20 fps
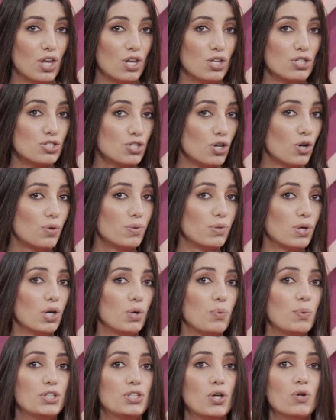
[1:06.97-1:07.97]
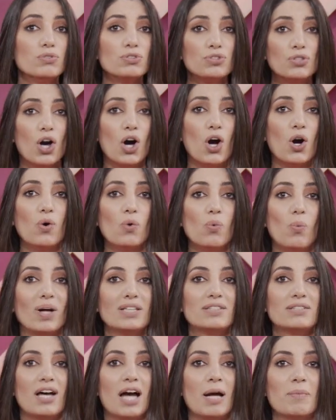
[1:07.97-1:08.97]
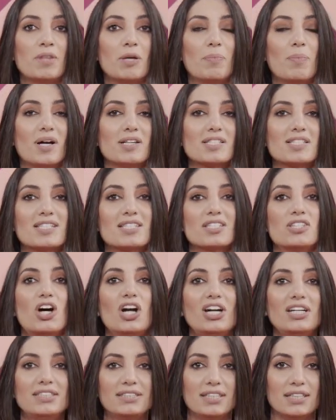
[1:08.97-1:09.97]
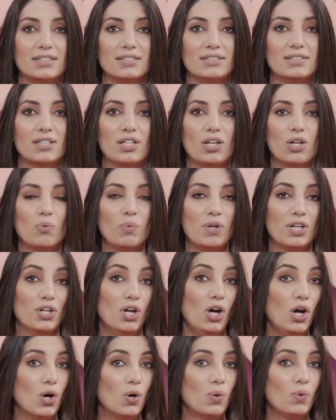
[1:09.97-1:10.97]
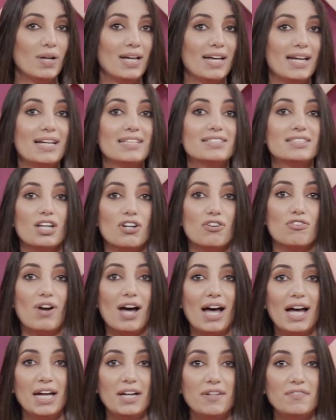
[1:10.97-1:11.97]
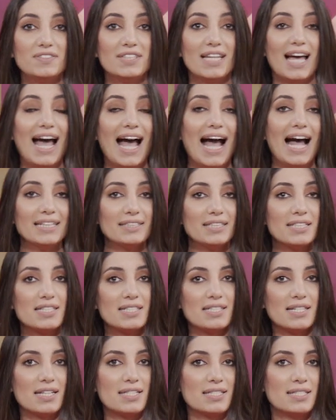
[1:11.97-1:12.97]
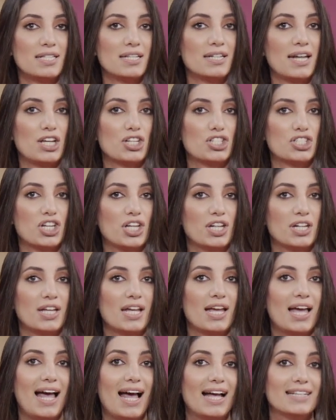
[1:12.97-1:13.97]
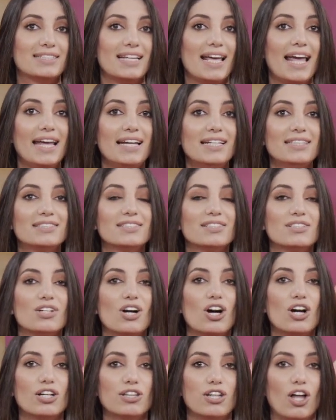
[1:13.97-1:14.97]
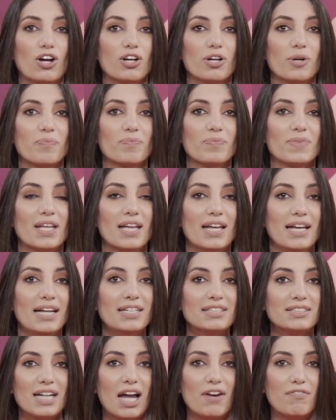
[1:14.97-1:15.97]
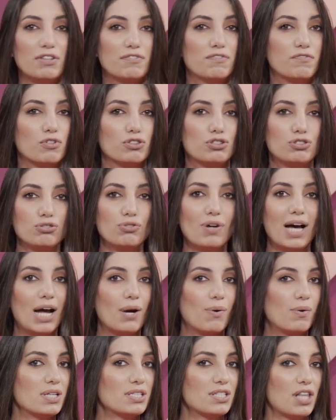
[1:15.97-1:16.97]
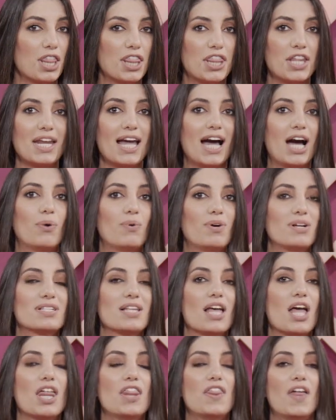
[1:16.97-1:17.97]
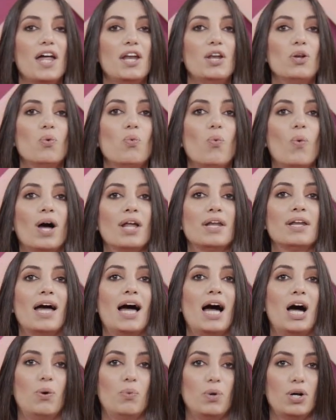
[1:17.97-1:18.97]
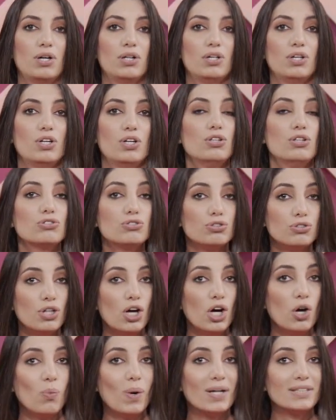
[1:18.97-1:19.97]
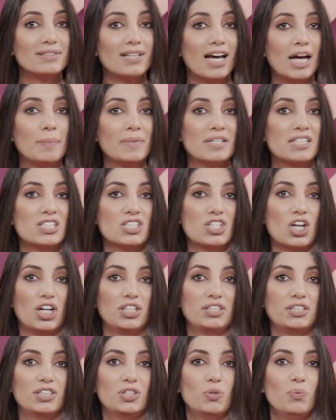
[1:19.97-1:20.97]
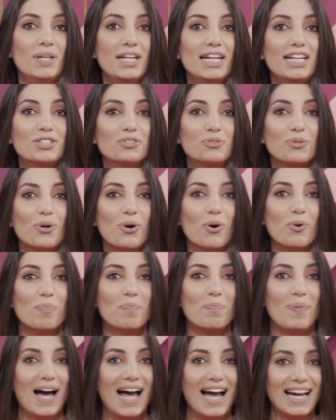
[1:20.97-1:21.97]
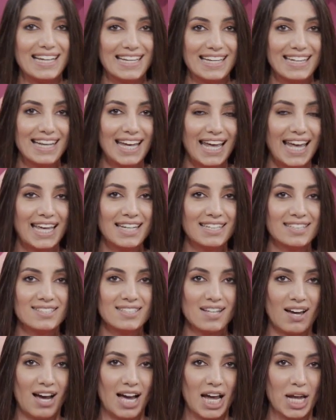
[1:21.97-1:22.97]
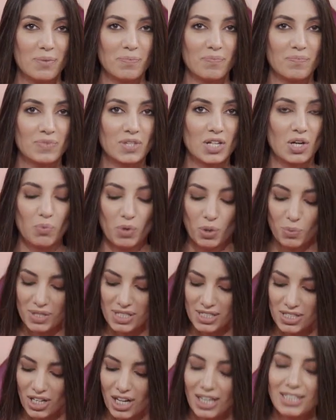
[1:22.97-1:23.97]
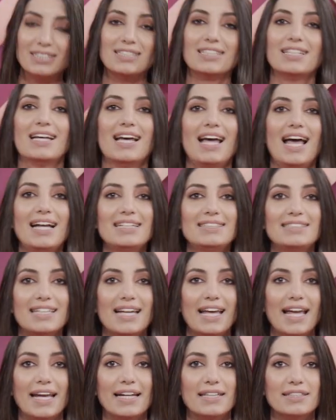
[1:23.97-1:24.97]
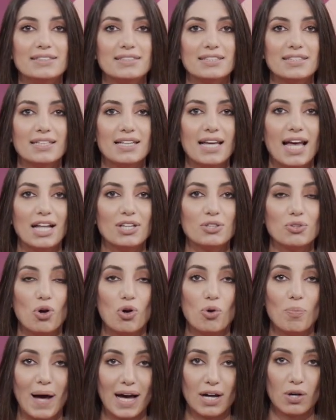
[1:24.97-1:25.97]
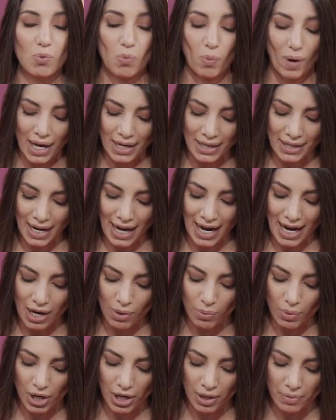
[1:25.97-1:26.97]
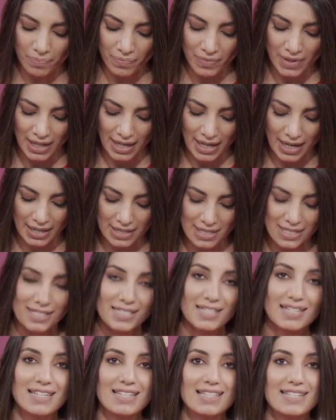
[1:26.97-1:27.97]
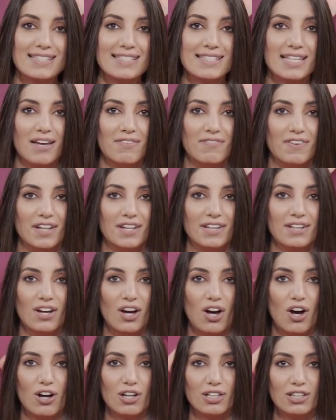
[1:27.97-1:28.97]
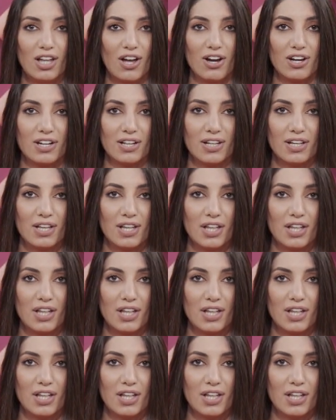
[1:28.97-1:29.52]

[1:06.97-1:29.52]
So we don't know what time the bus started. We know it arrived at its destination at 8 o'clock. It traveled for 2 hours, 3 hours, then 1 hour. To know what time it started, we need to go back in time. We will start at 8 and go back 1 hour. It's 7 o'clock.